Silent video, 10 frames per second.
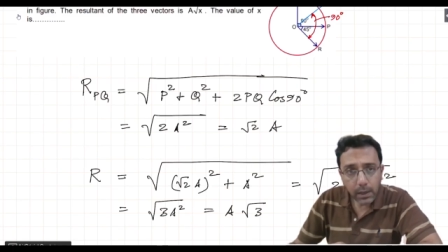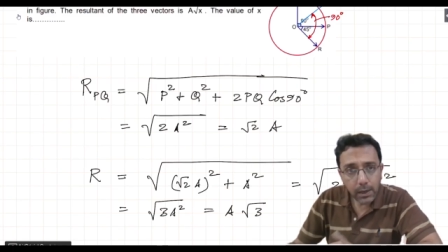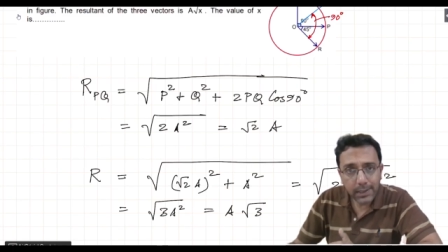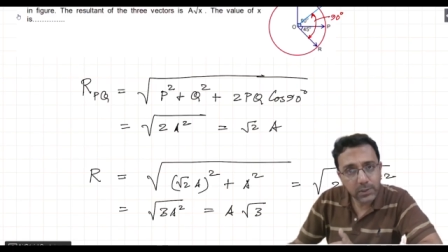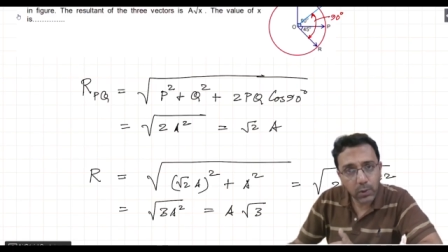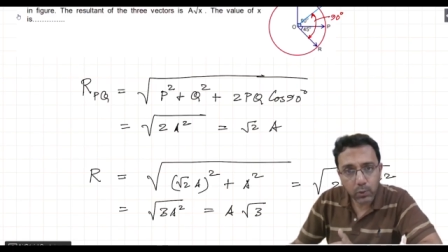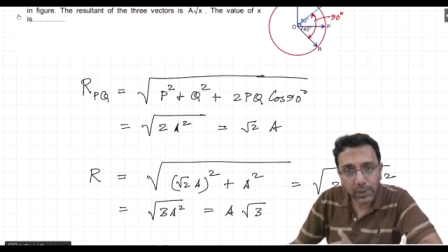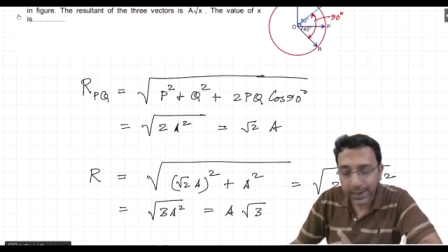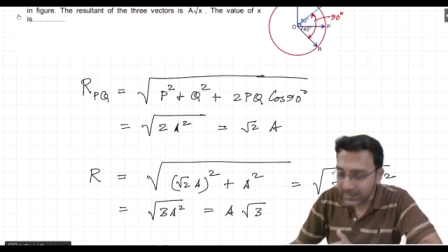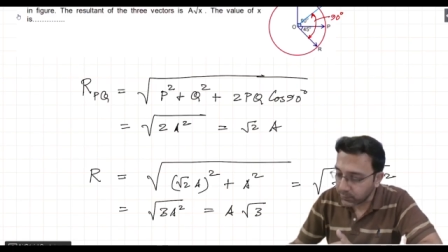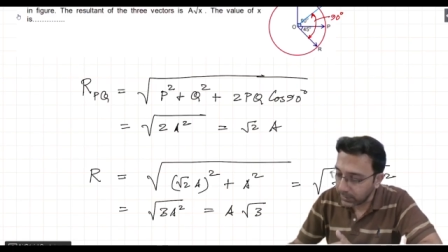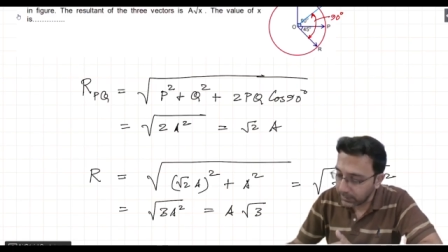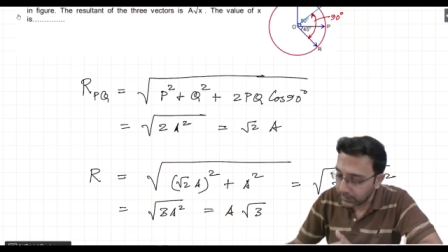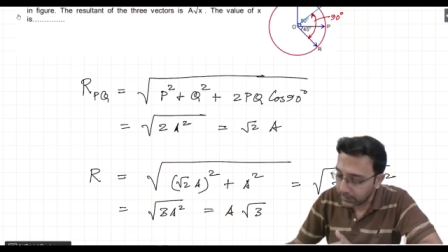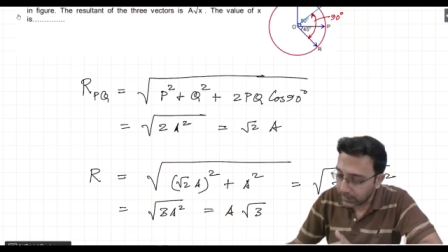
Let us go to the next one.